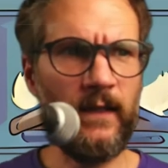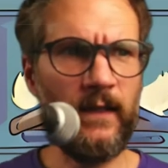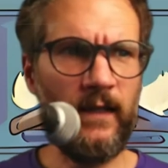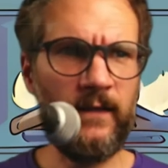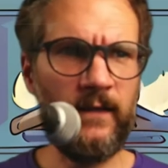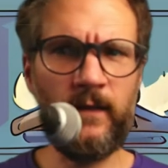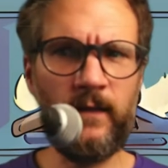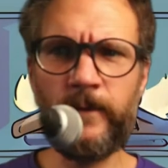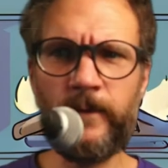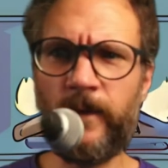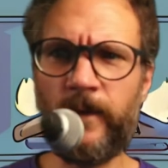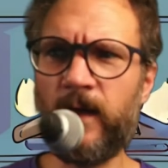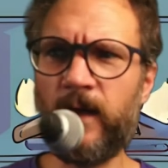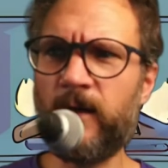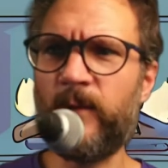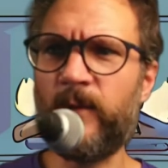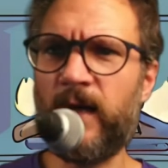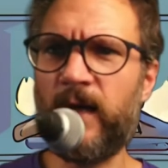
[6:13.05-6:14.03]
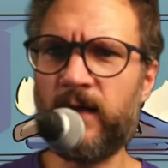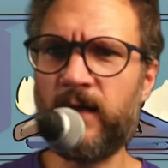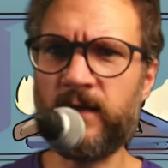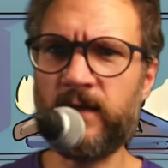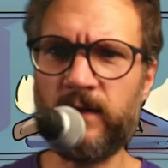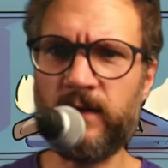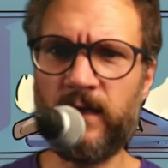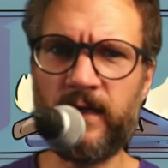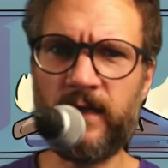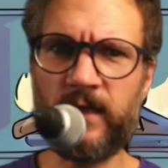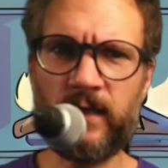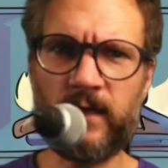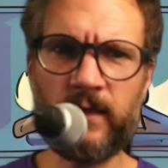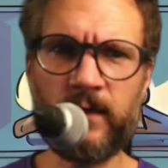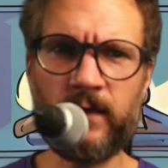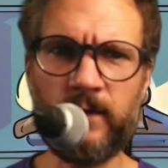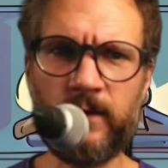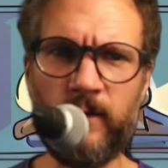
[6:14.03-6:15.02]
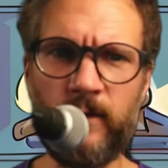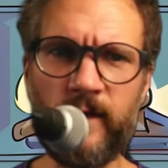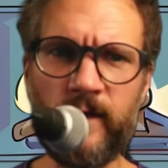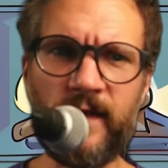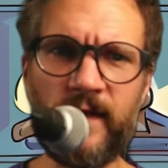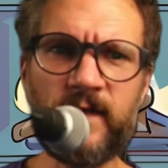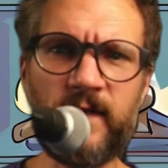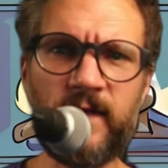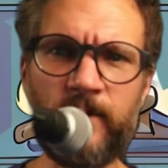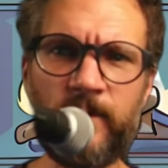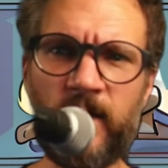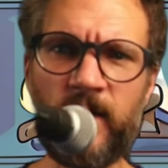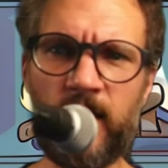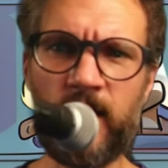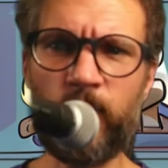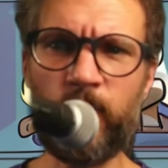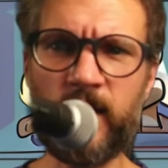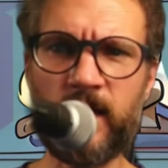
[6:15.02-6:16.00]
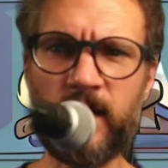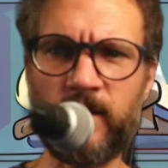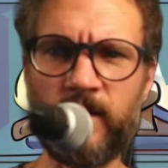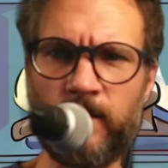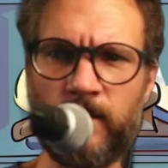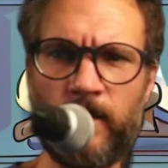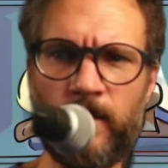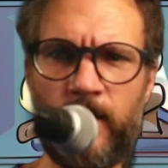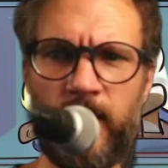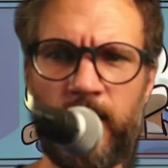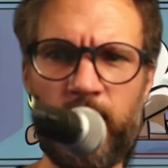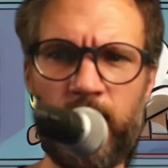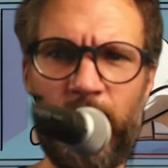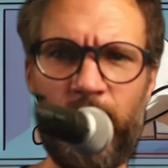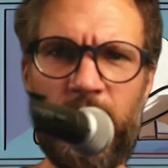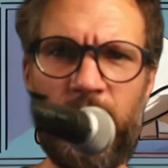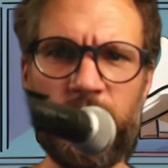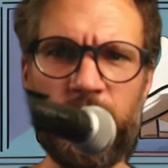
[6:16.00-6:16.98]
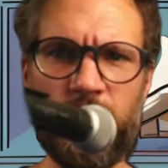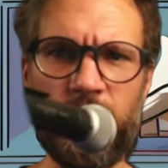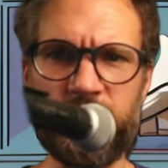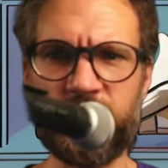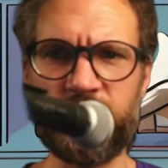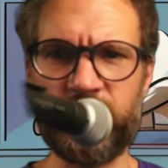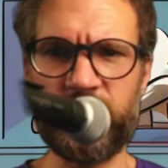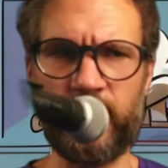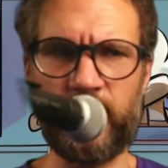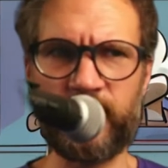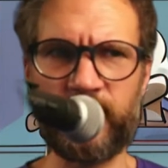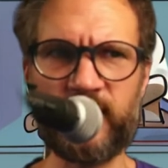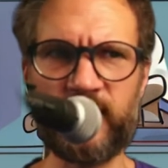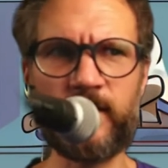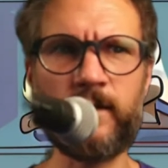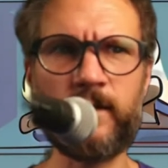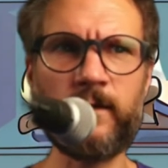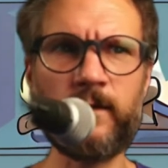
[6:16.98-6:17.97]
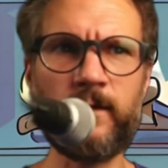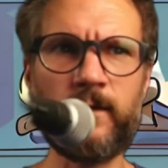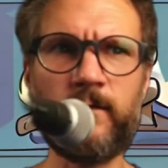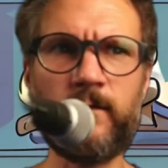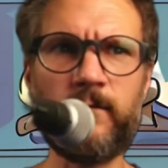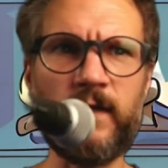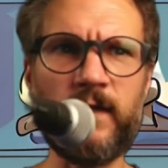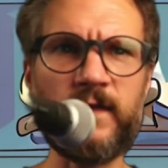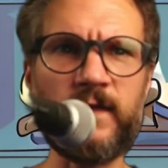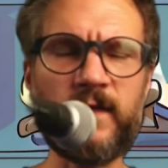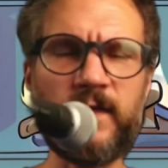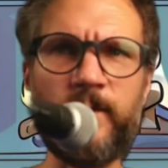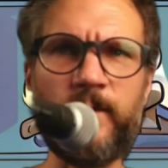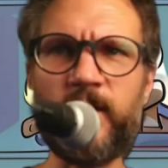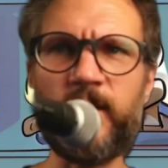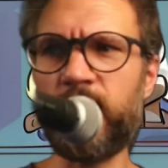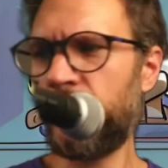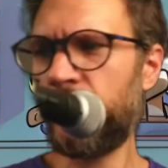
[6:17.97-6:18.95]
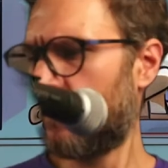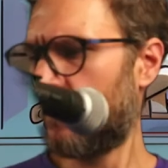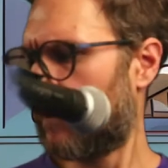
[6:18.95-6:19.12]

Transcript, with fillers: And they don't think about it like, well, that's something we can think about ourselves. It's something